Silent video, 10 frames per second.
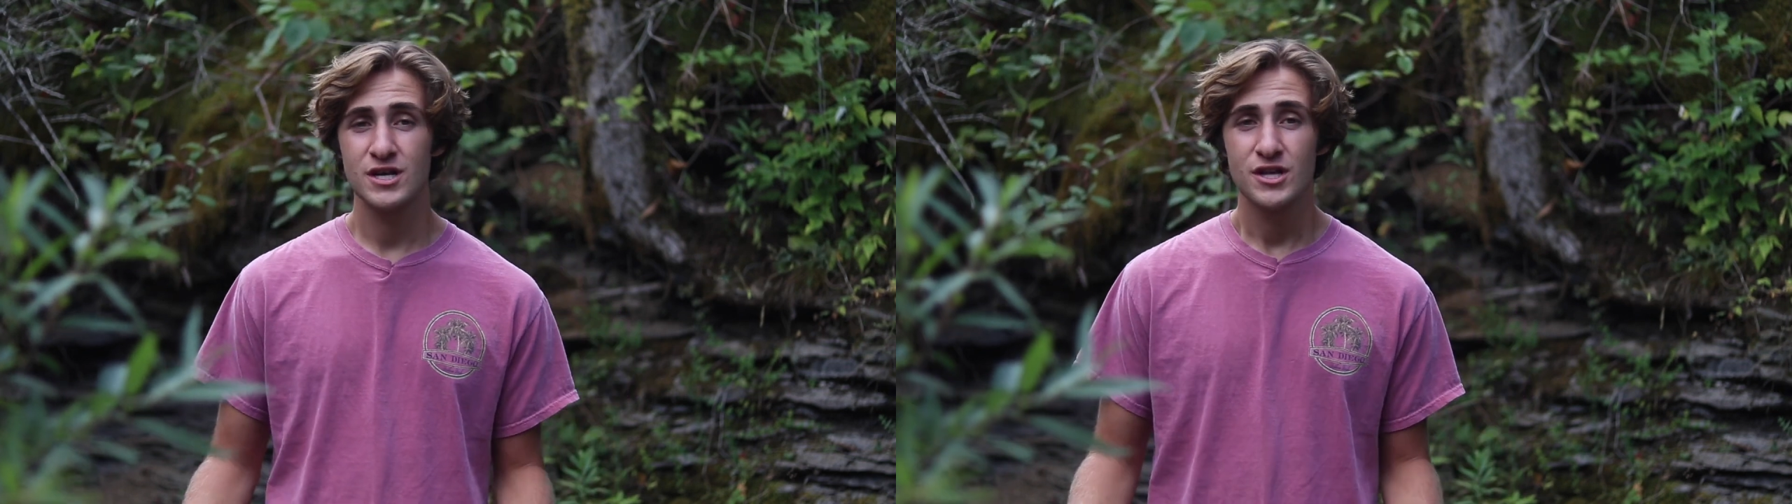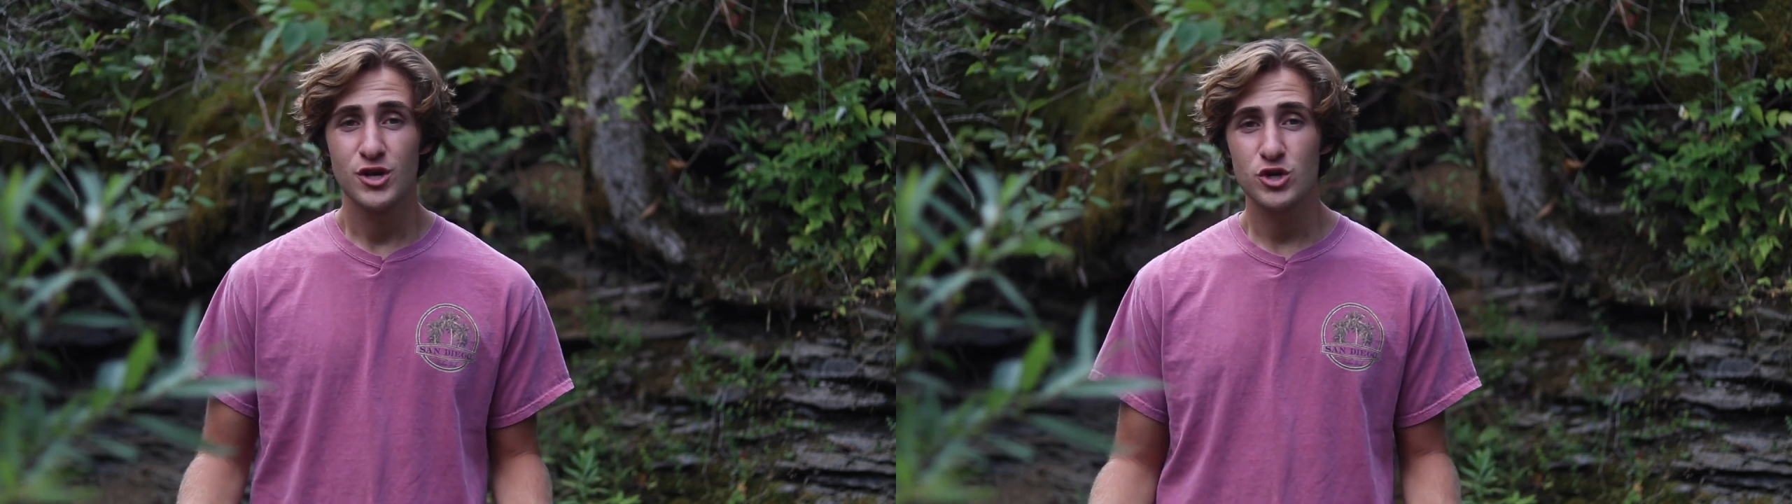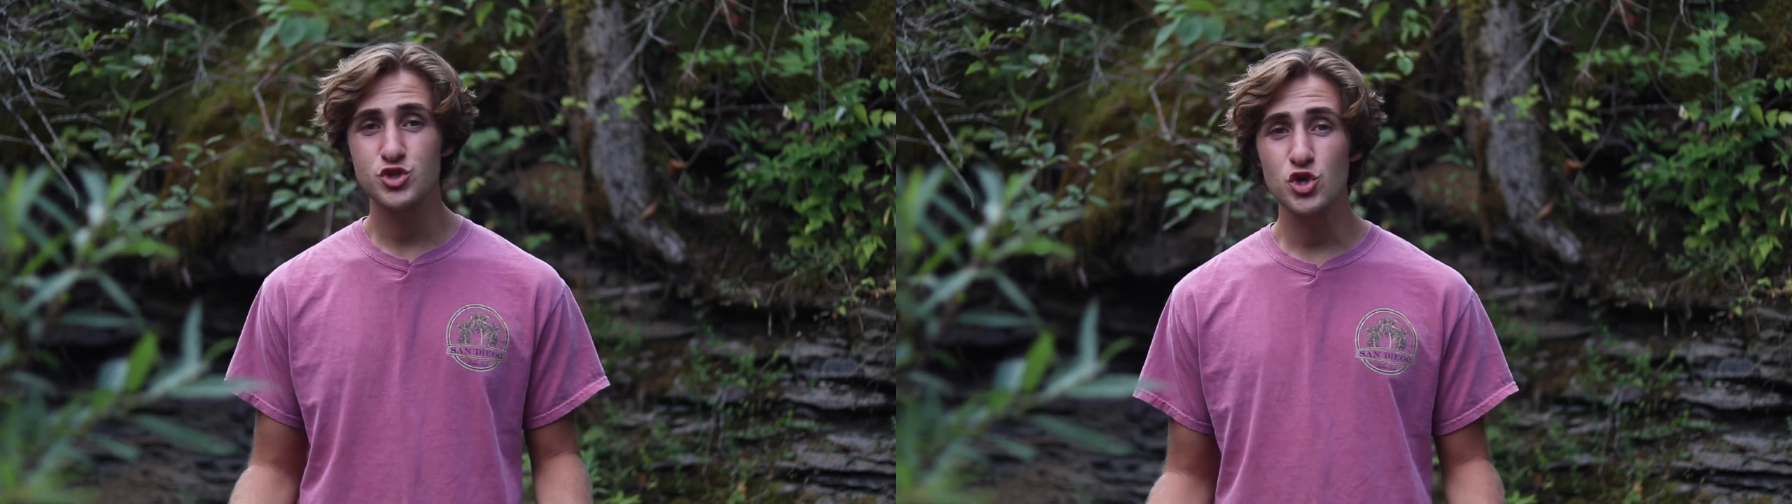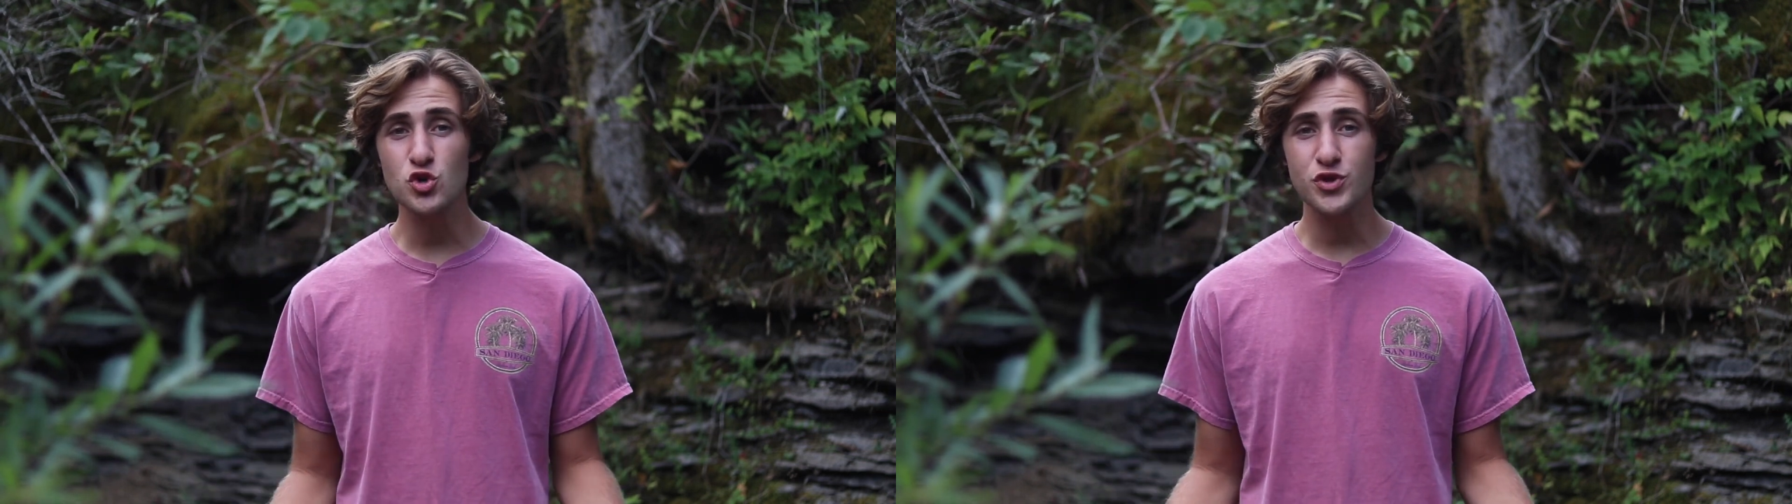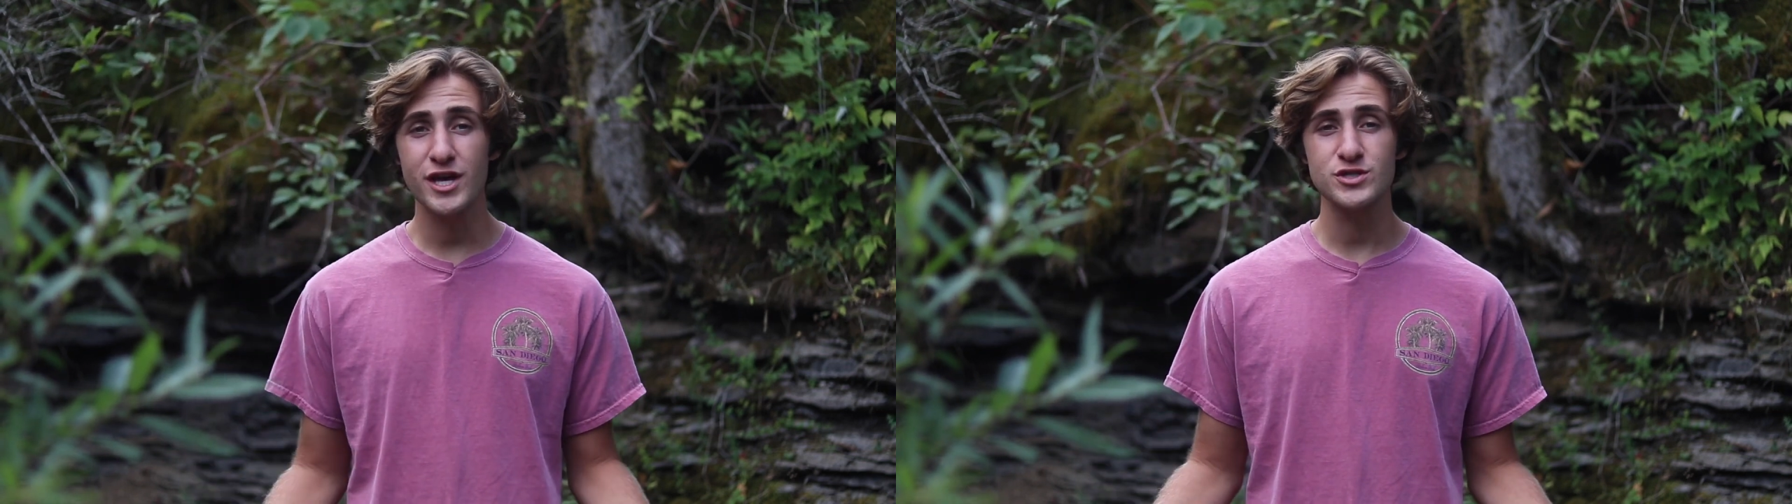there's 2
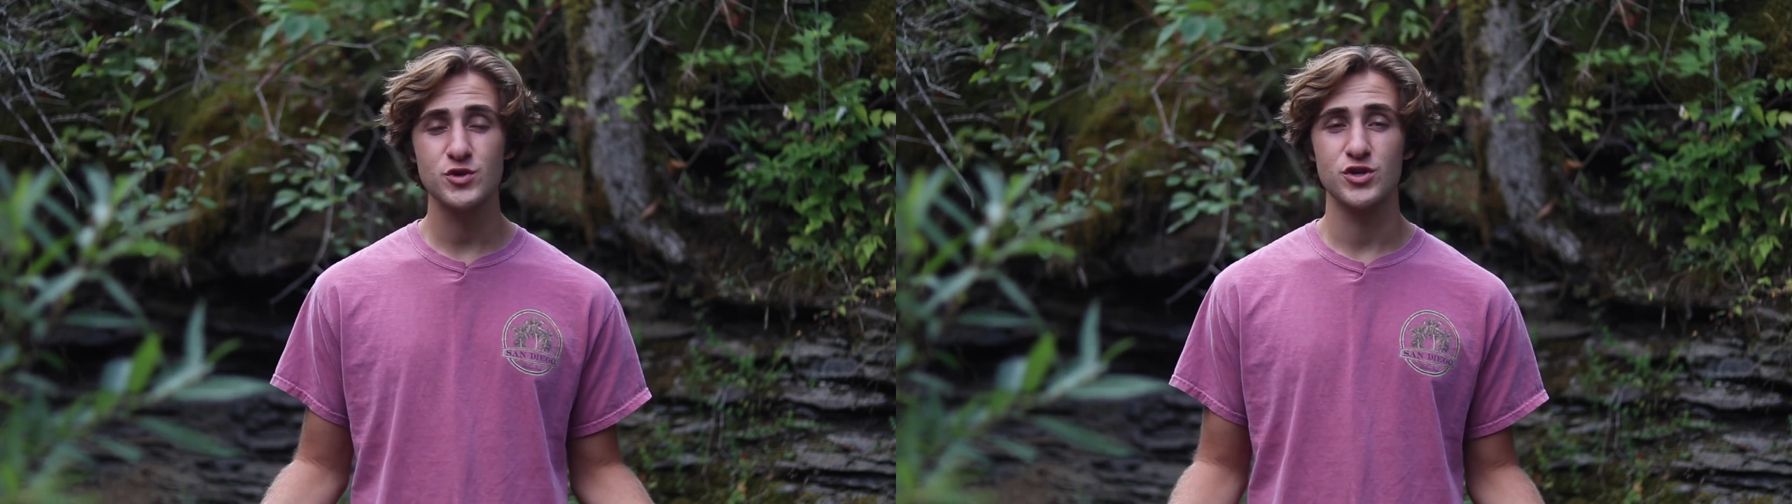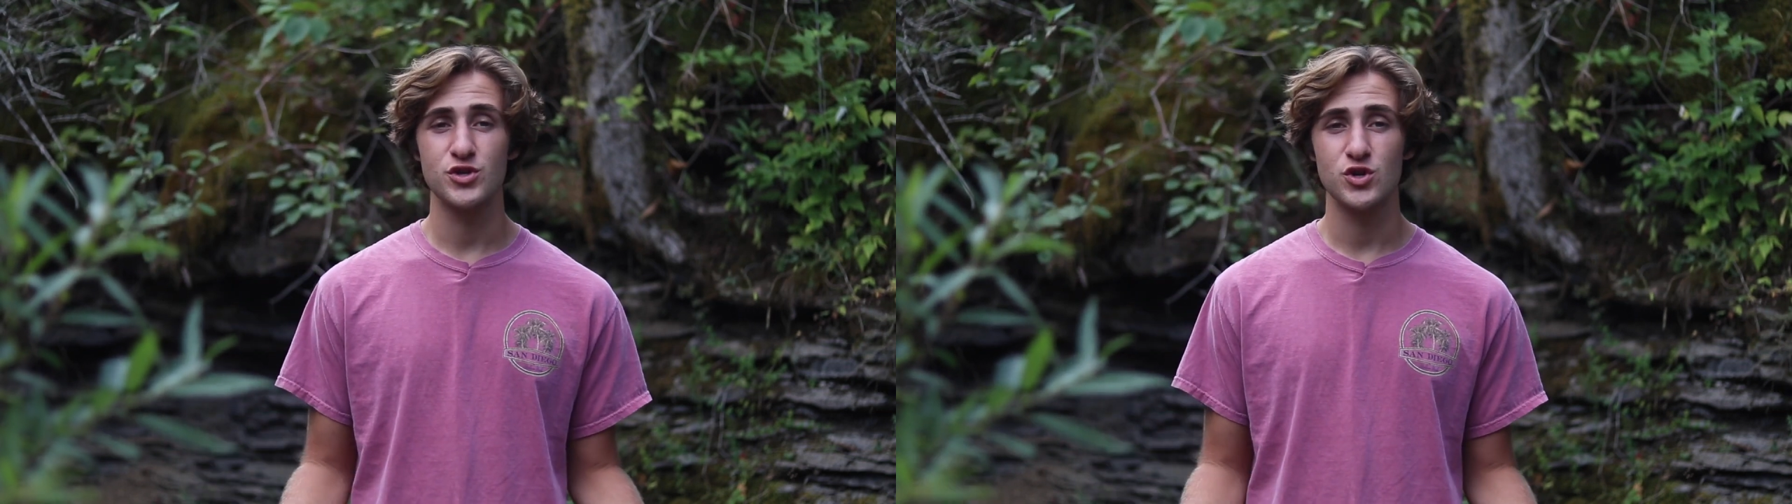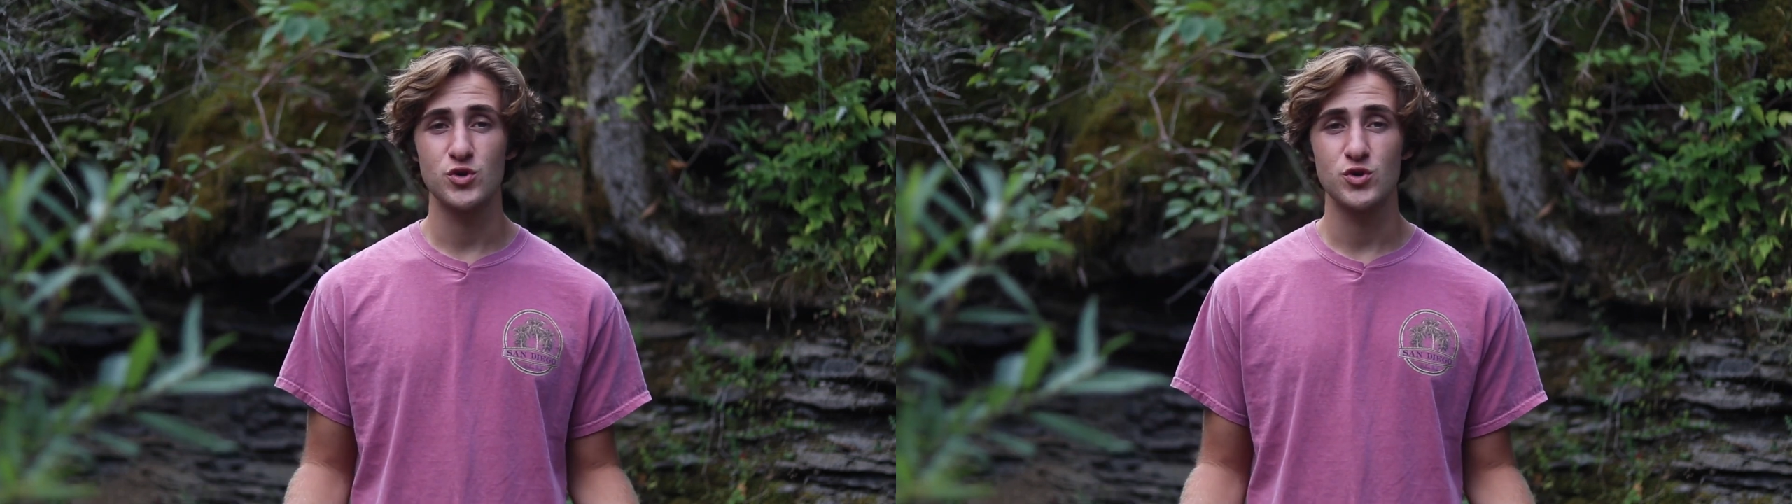things you can do